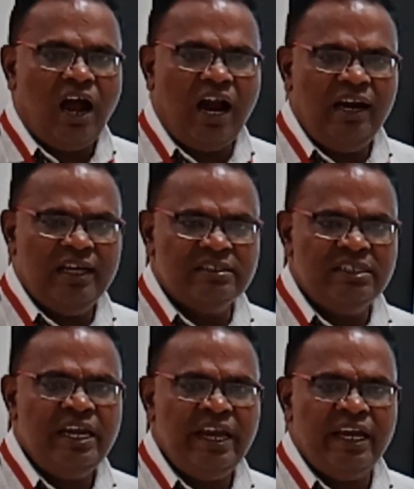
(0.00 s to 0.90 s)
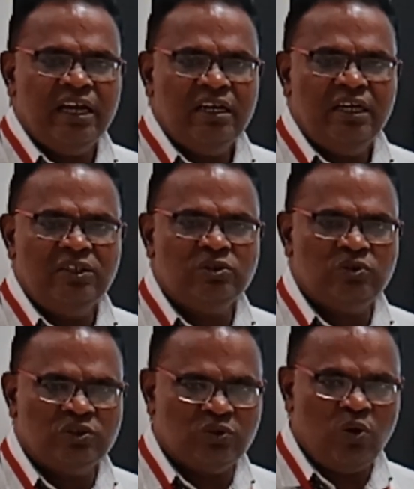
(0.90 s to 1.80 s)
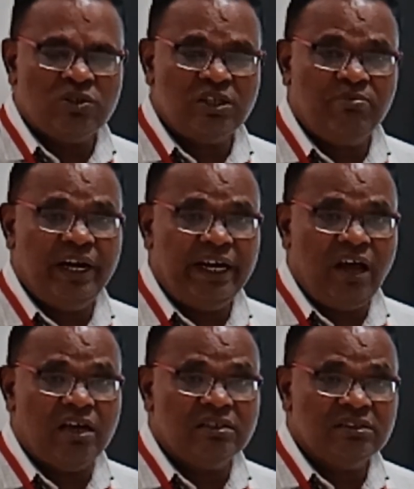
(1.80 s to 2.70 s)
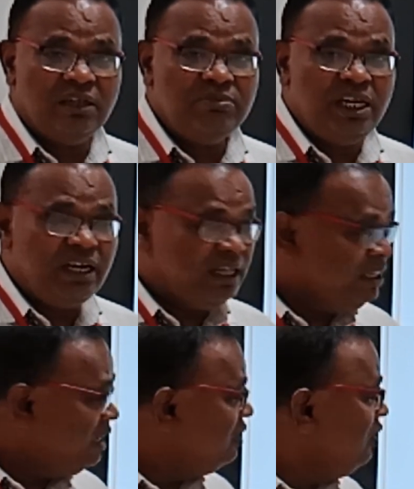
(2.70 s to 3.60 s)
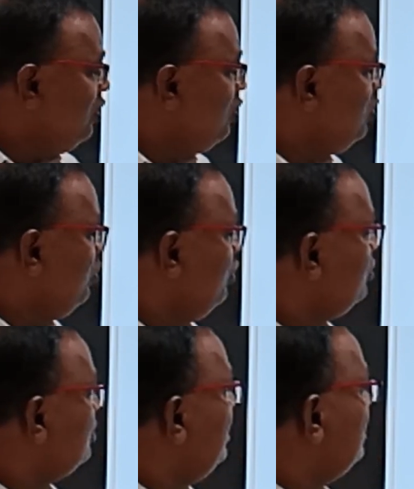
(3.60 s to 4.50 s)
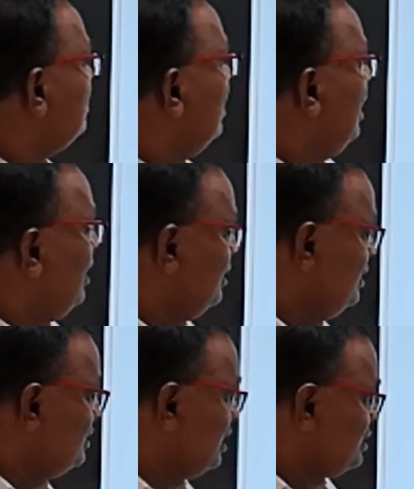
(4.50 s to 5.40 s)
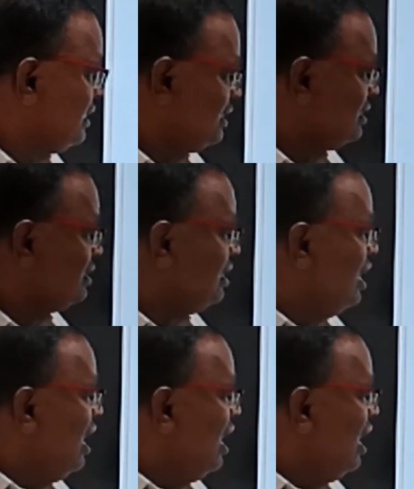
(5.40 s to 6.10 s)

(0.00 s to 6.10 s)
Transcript: and C it should store some data. Something like that you have to use these register sets.